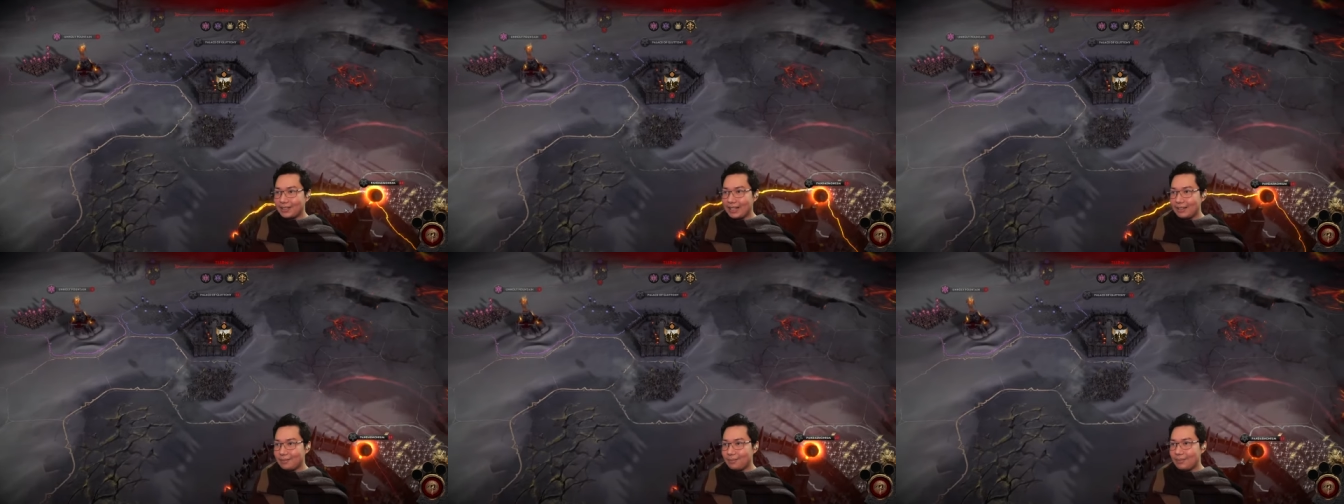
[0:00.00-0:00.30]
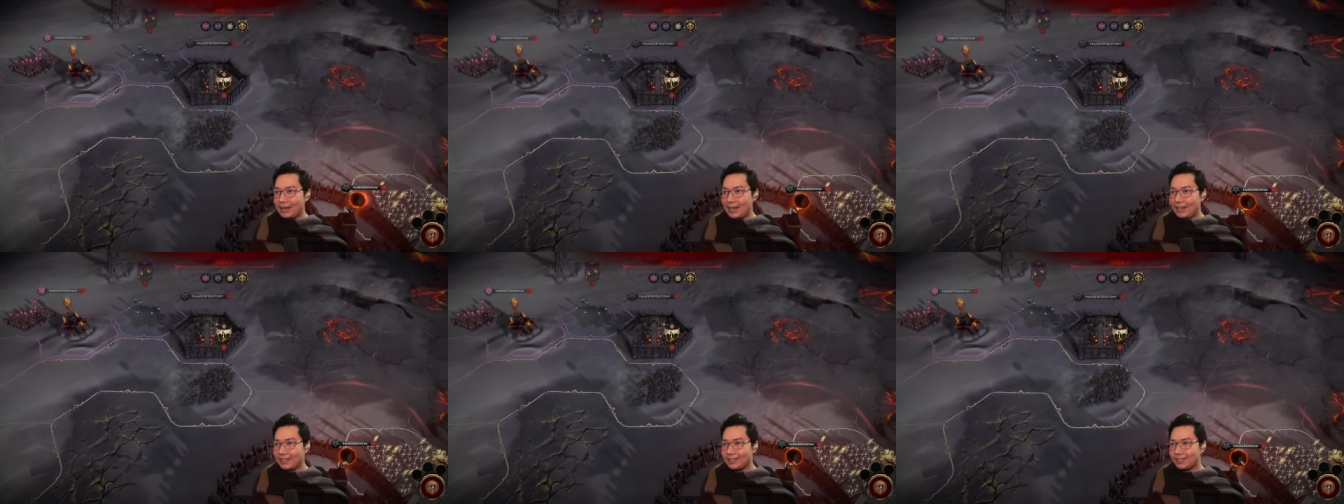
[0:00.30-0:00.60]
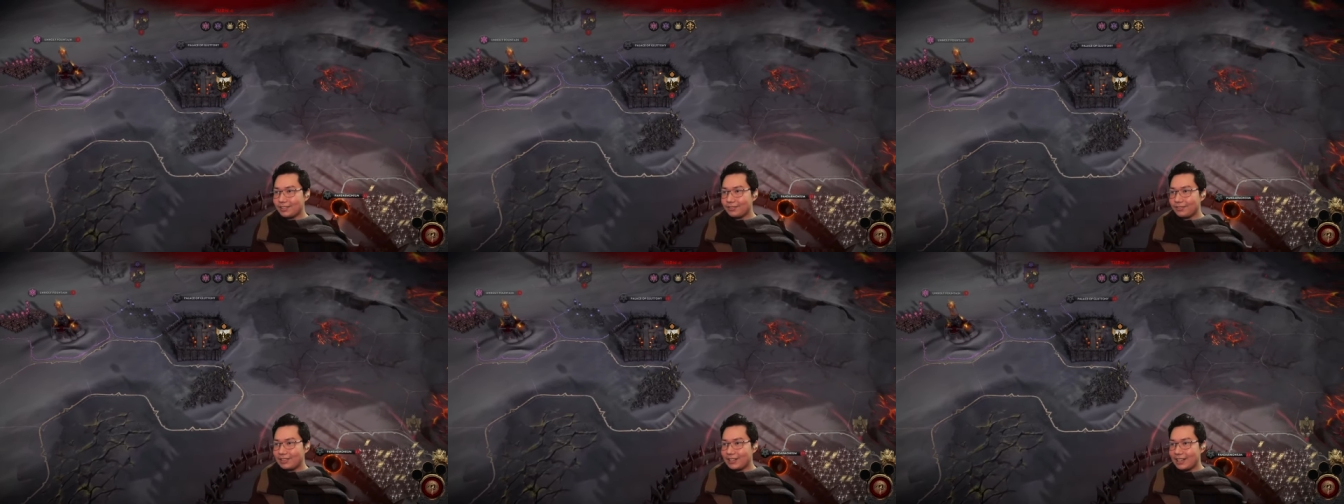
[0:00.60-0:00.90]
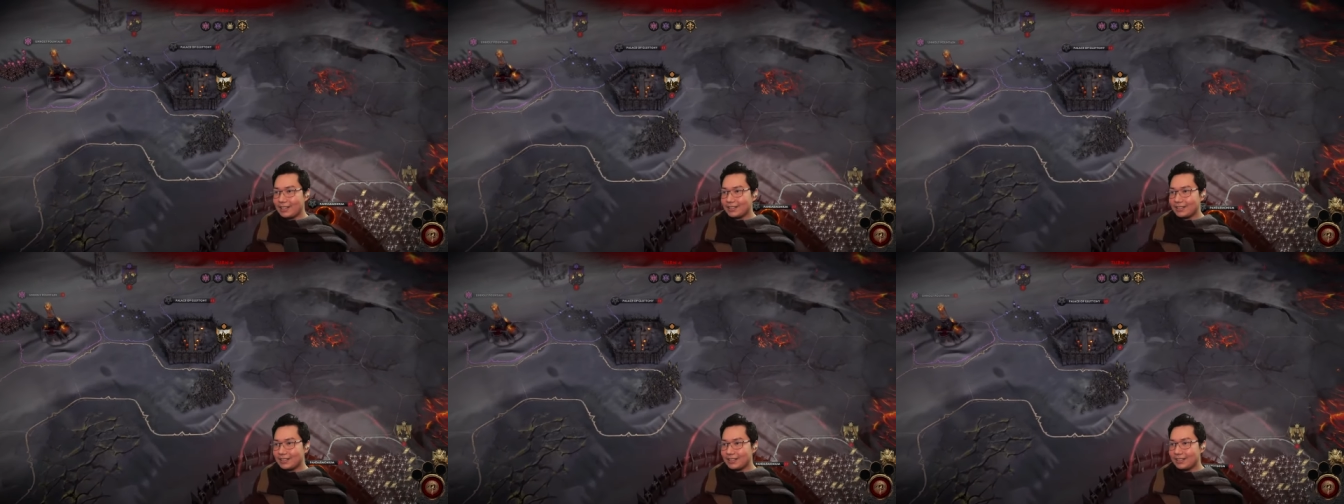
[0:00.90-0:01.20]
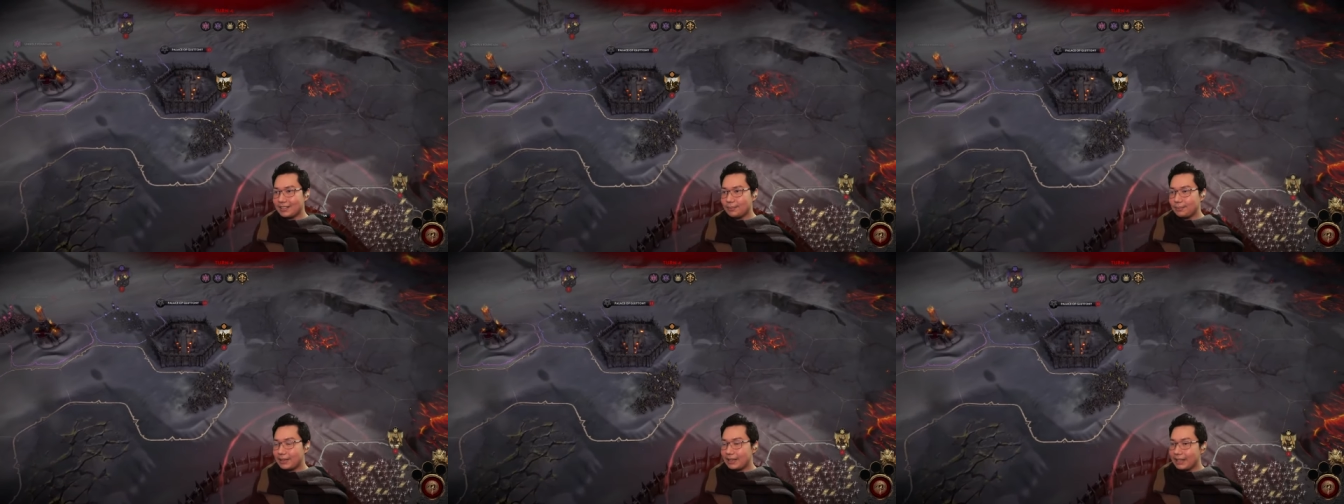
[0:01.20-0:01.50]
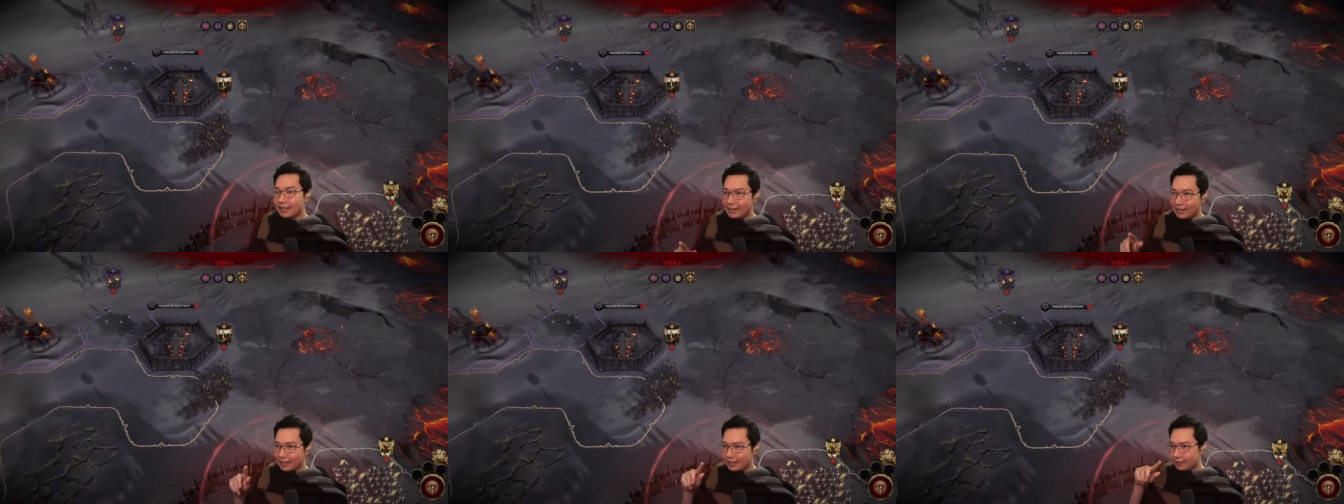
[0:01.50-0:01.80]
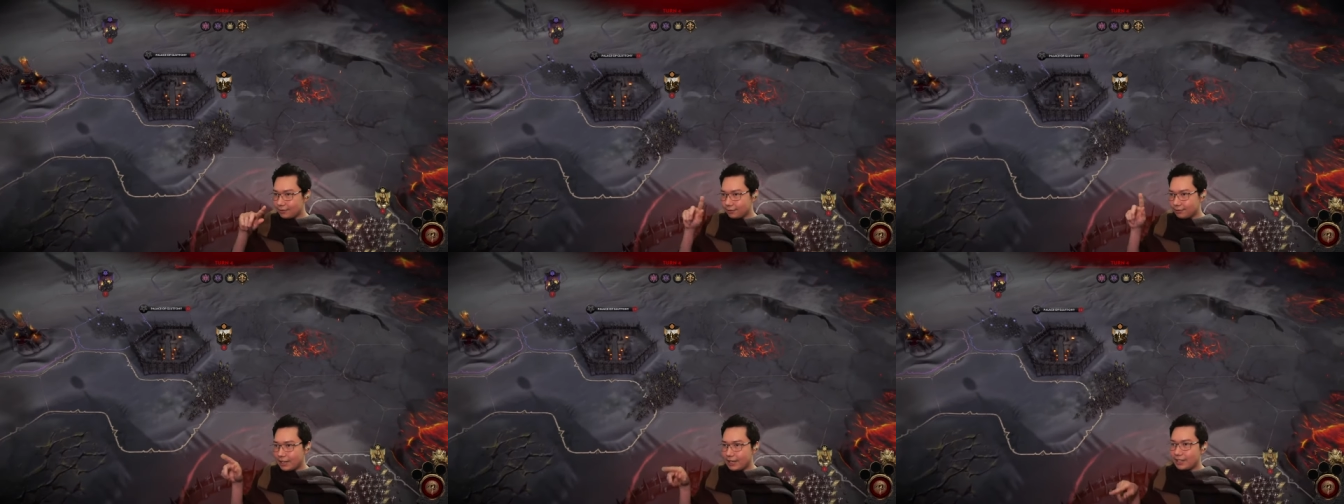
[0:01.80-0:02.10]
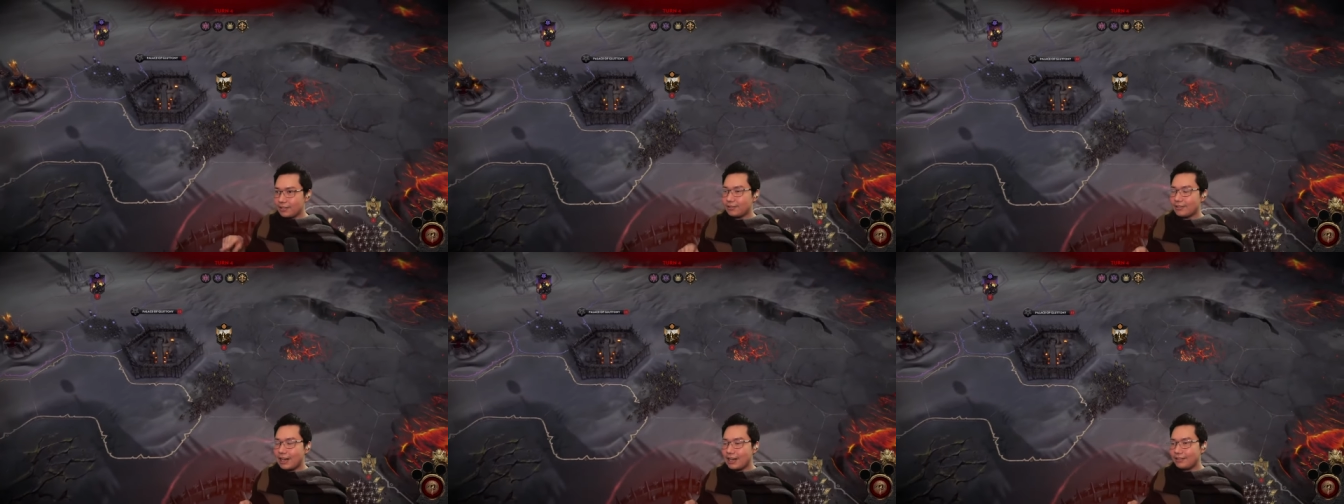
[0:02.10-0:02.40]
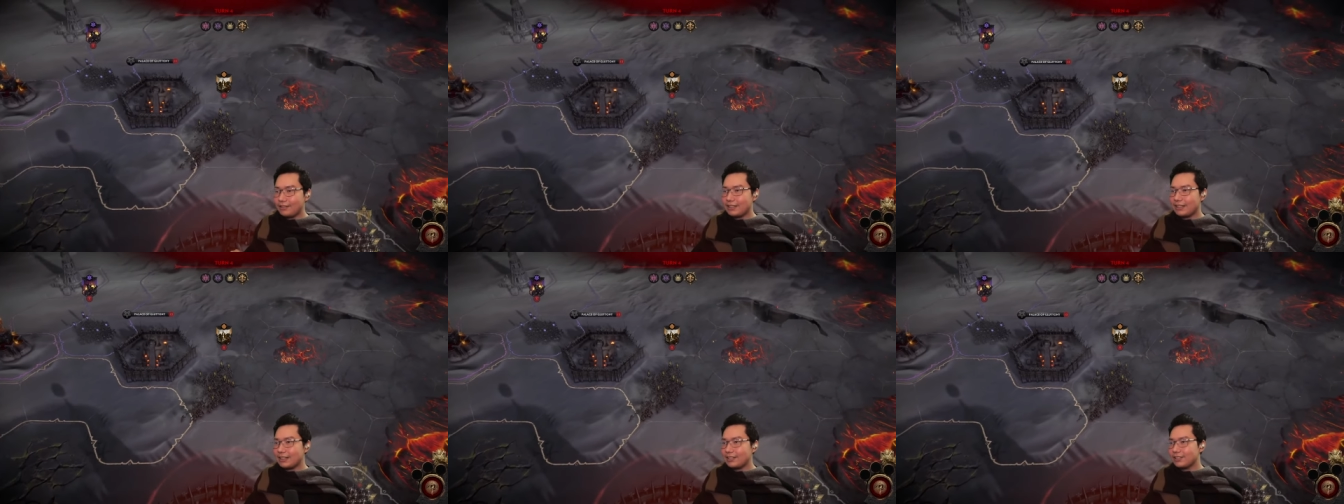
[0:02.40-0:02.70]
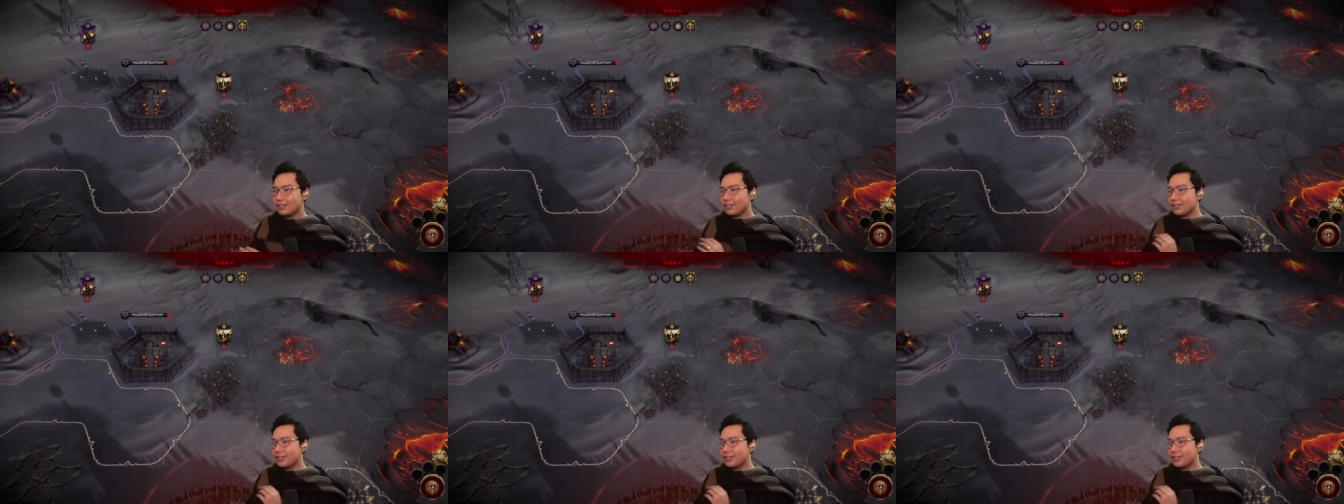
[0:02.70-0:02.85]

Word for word: that Palace of Gluttony, but they're gonna run around it